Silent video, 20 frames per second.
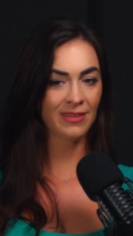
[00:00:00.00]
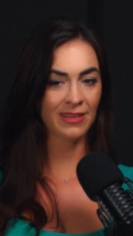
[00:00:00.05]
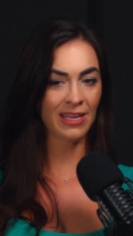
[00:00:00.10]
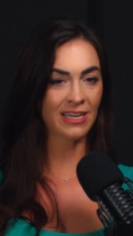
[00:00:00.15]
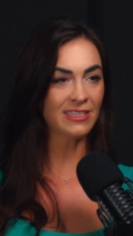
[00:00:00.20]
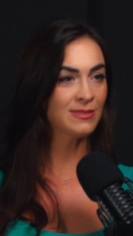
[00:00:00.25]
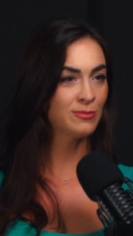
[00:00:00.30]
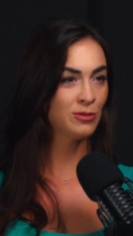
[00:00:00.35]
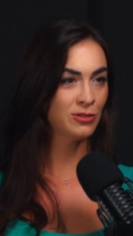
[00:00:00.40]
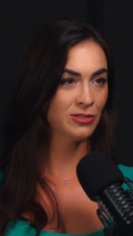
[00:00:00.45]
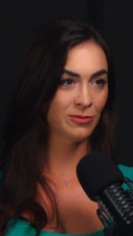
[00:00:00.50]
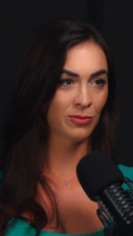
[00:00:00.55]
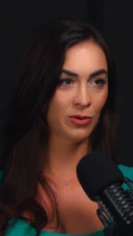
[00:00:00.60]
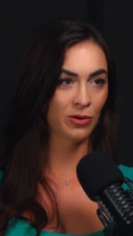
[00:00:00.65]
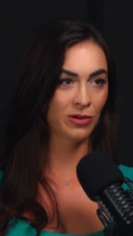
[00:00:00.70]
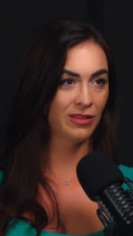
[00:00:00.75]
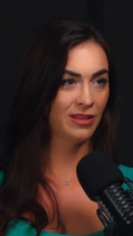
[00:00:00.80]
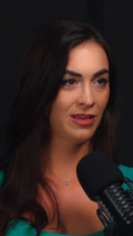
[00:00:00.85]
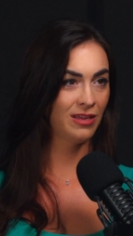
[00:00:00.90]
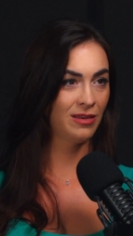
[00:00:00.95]
That's the most
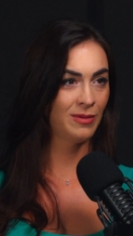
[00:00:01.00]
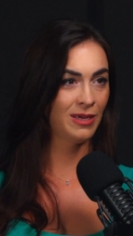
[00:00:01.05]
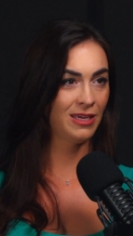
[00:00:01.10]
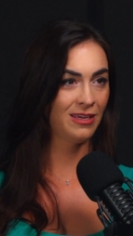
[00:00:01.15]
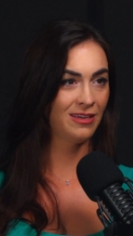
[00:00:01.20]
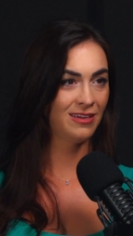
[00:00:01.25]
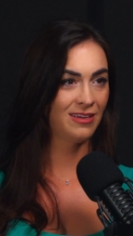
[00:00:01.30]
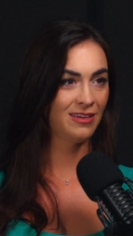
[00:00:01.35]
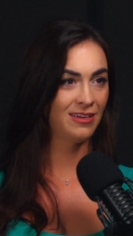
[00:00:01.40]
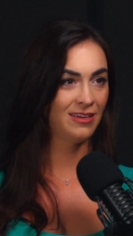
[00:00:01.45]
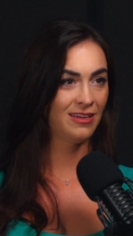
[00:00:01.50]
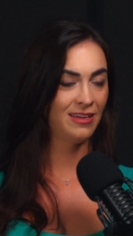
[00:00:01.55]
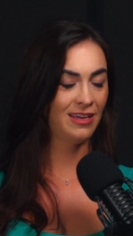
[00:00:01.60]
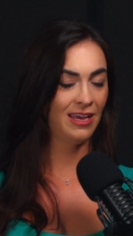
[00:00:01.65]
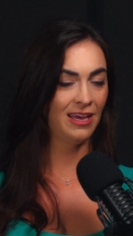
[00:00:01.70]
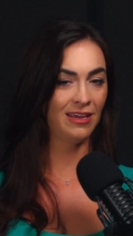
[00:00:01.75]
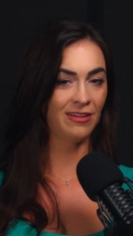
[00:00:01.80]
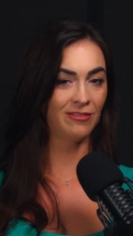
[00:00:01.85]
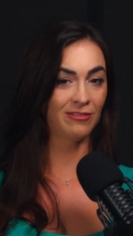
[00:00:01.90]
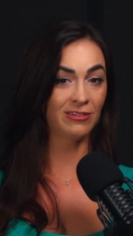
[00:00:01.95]
important thing to me.
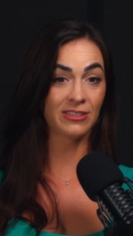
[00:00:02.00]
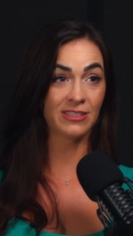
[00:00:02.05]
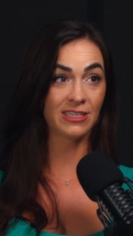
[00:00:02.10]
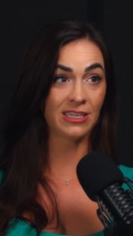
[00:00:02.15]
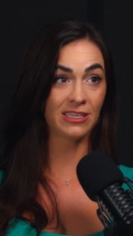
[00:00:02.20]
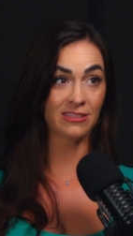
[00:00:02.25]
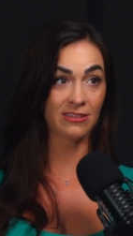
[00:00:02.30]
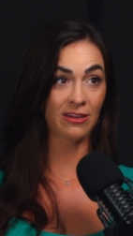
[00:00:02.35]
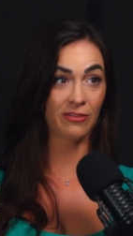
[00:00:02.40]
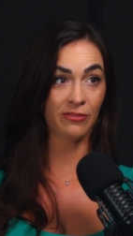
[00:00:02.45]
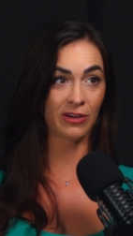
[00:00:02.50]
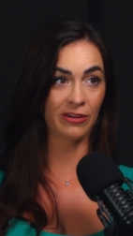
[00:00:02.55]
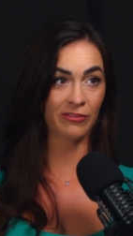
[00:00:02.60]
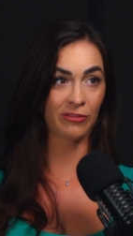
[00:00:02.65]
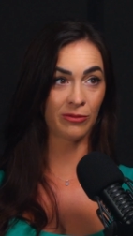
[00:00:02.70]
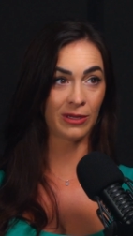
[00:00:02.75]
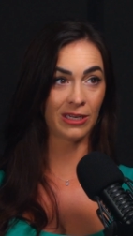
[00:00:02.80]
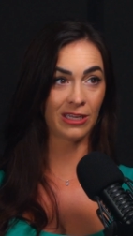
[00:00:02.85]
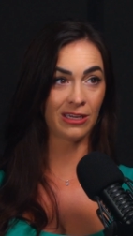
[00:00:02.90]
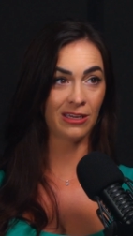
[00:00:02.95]
And real estate is not for
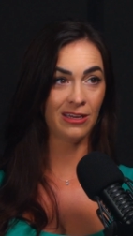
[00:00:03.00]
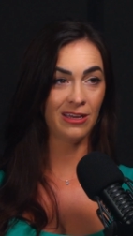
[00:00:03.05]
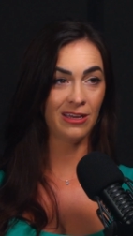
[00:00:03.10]
everybody.